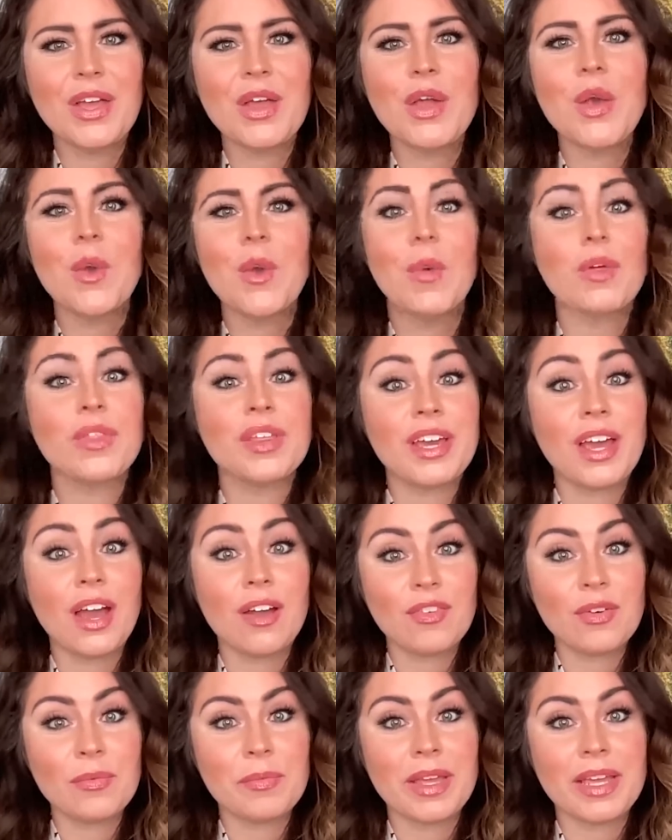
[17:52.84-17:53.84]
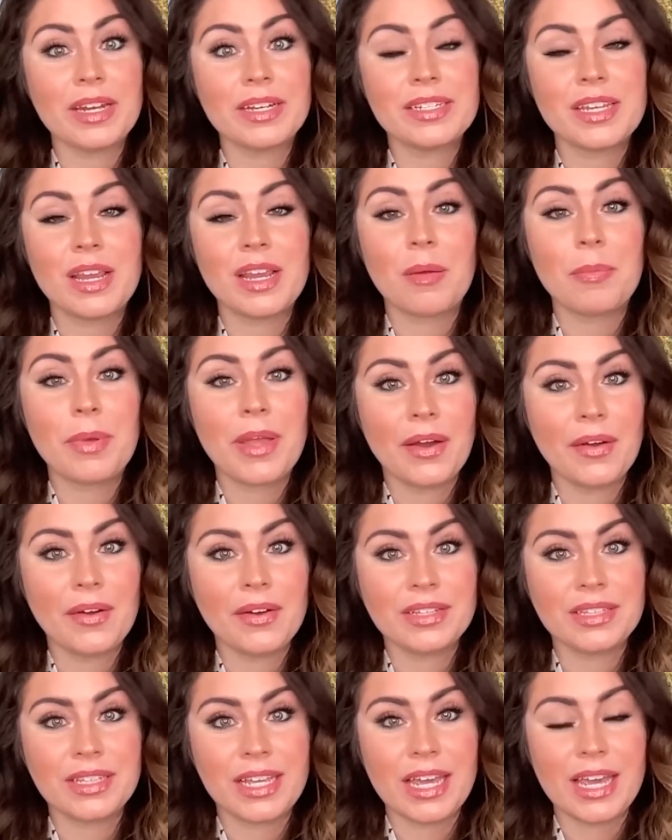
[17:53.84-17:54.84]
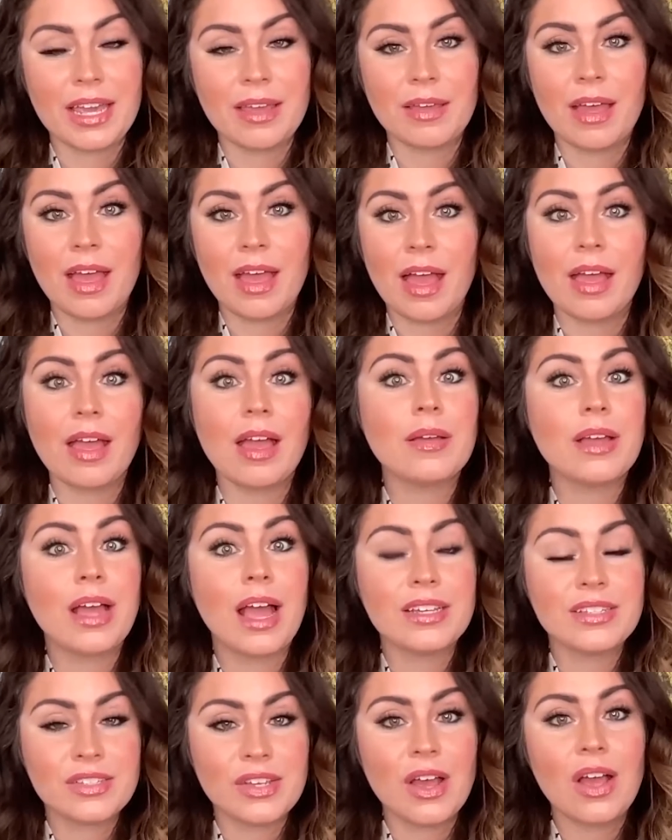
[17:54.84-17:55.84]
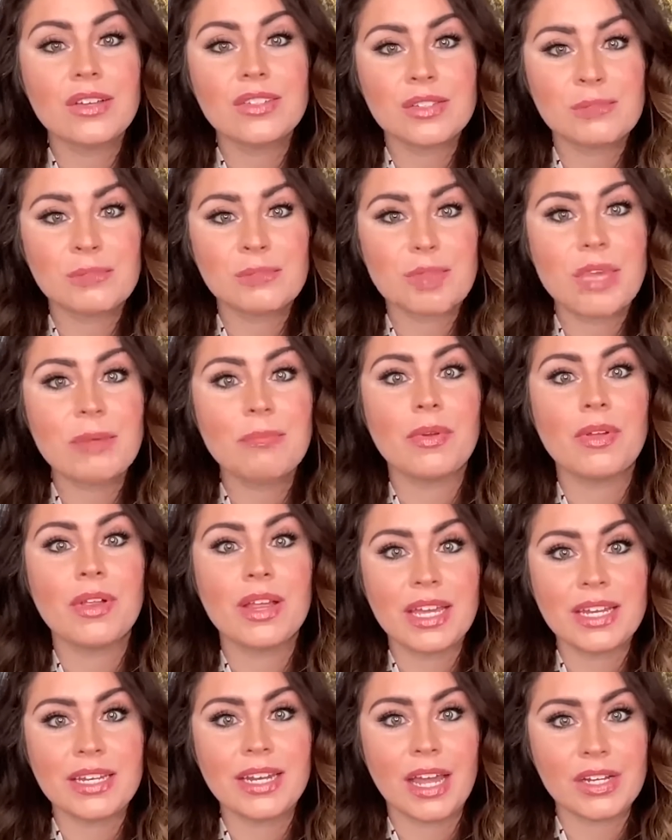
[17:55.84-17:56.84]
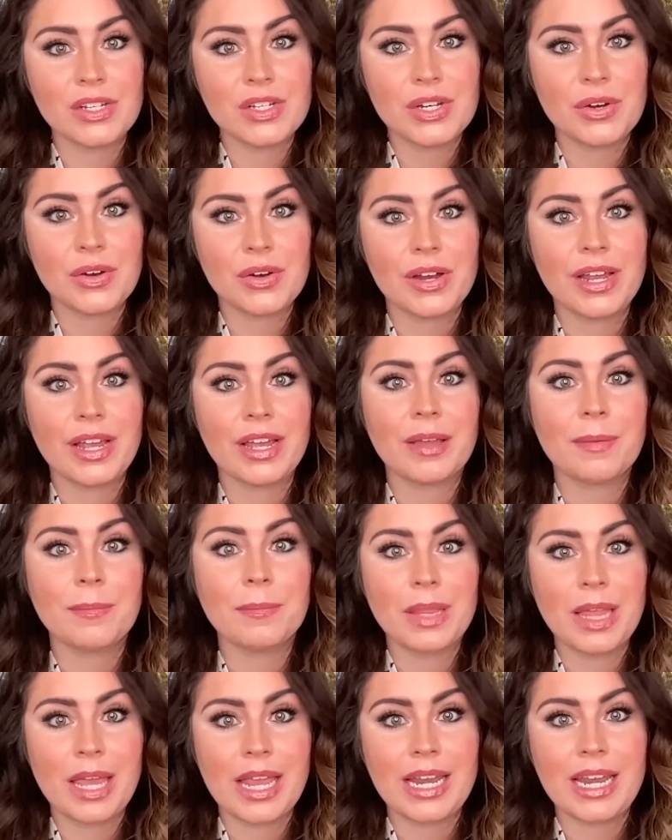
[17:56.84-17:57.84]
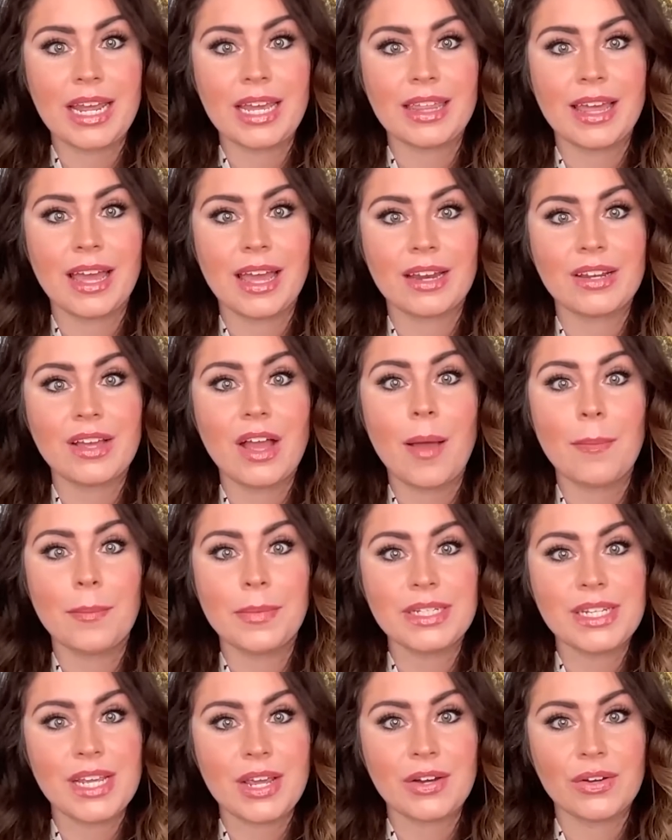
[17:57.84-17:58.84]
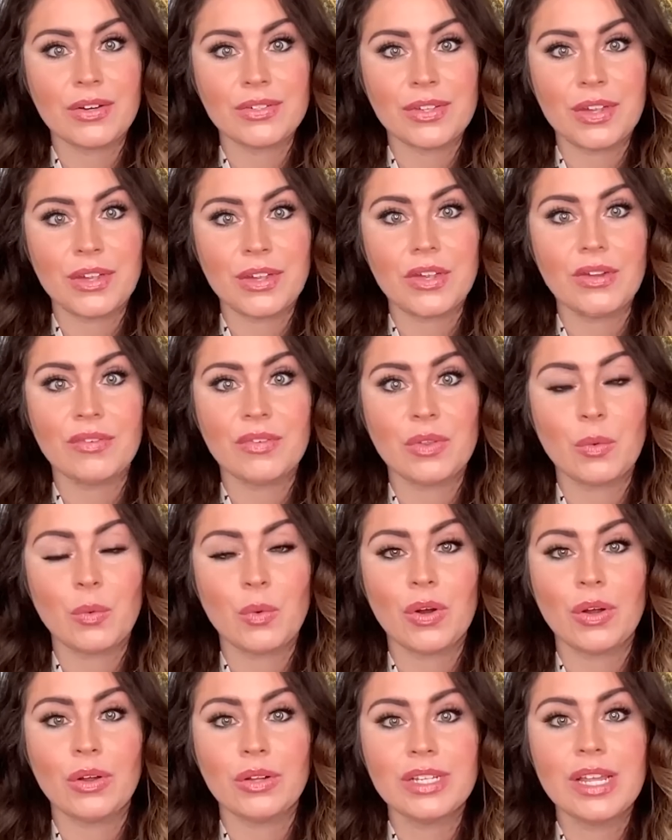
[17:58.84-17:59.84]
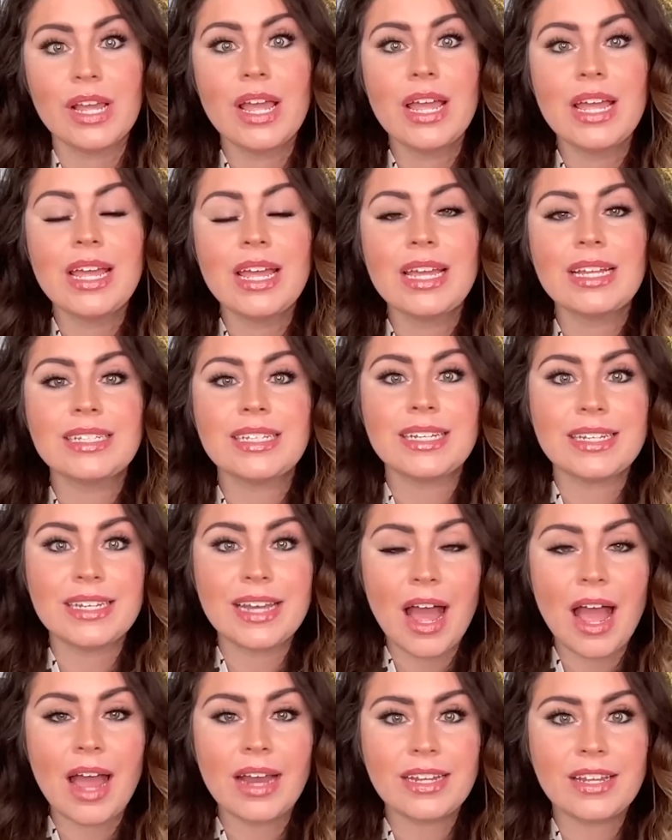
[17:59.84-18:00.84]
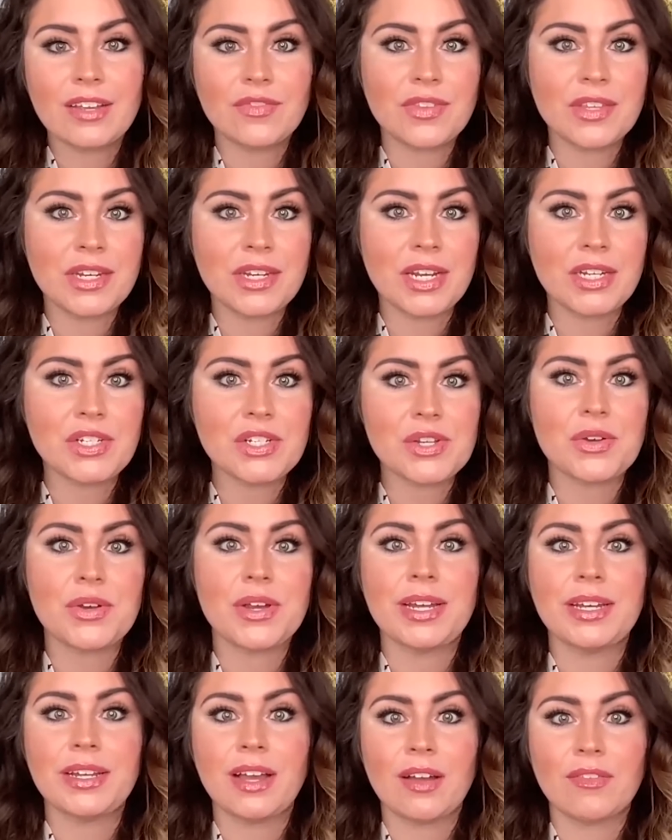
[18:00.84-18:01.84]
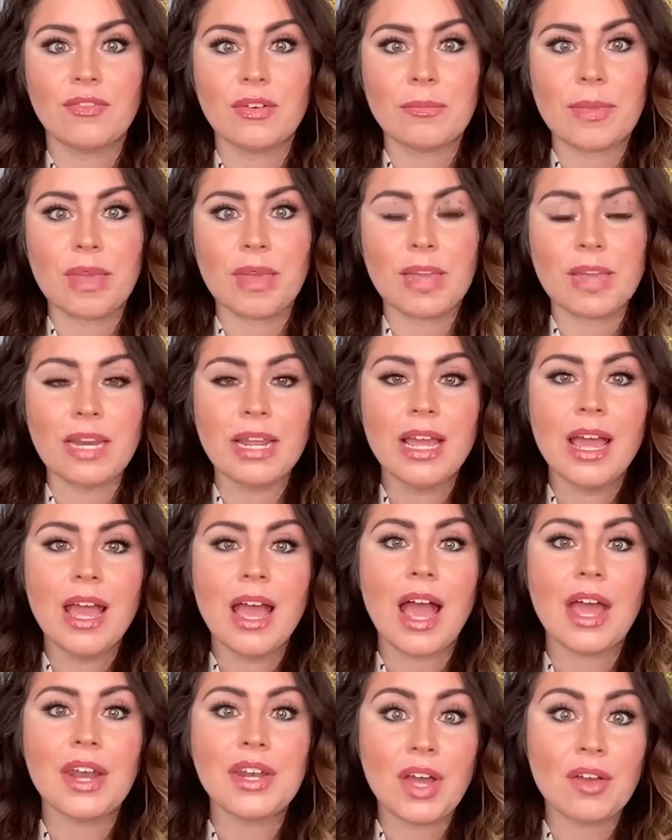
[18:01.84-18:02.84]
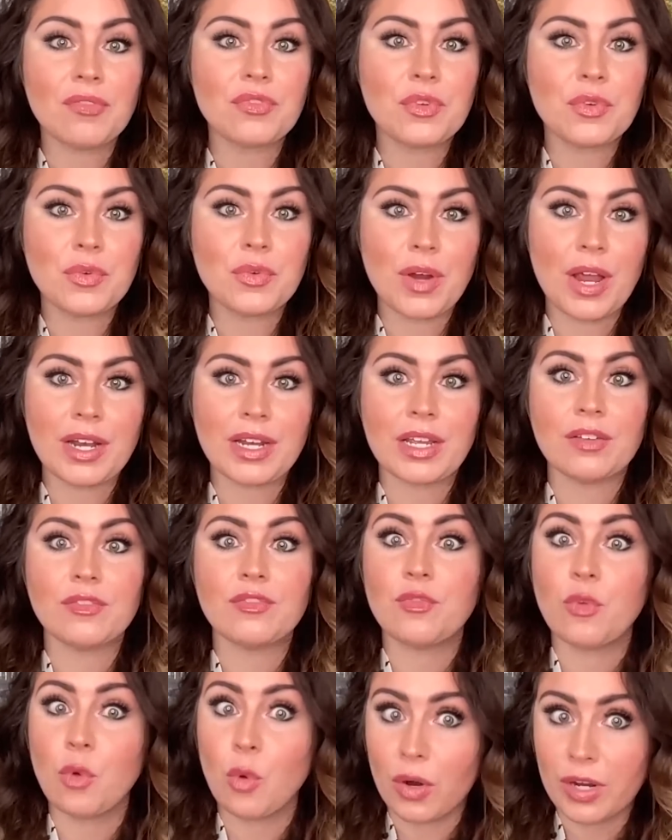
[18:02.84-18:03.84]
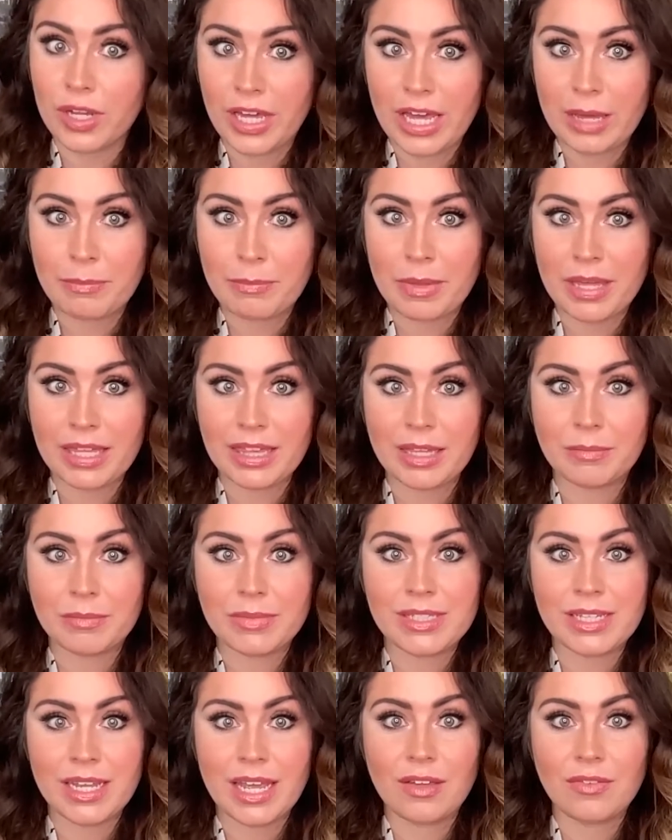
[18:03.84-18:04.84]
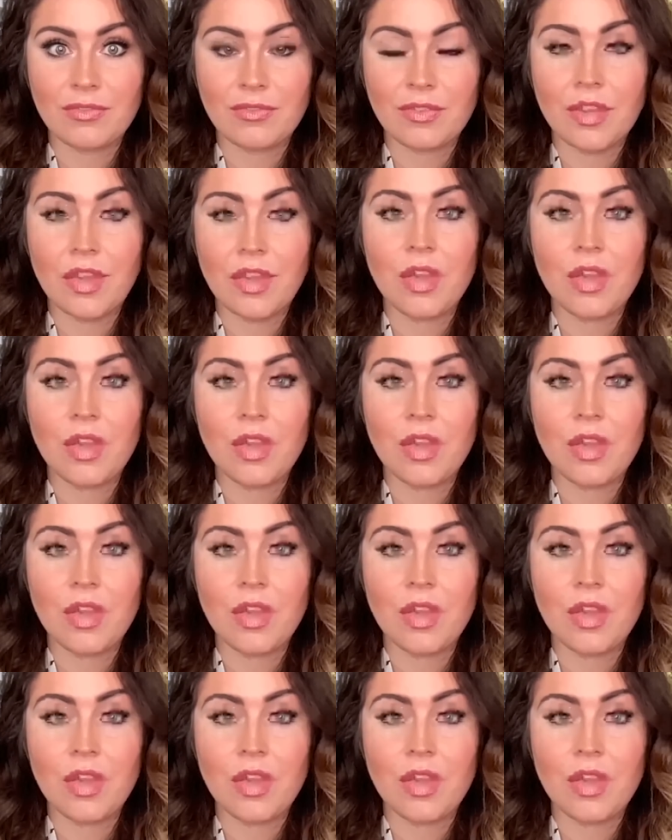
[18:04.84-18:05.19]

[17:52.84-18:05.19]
Well, the government apparently, I saw some people in Nigeria complaining that commentators all over the world did not give the Nigerian government enough credit for keeping them safe,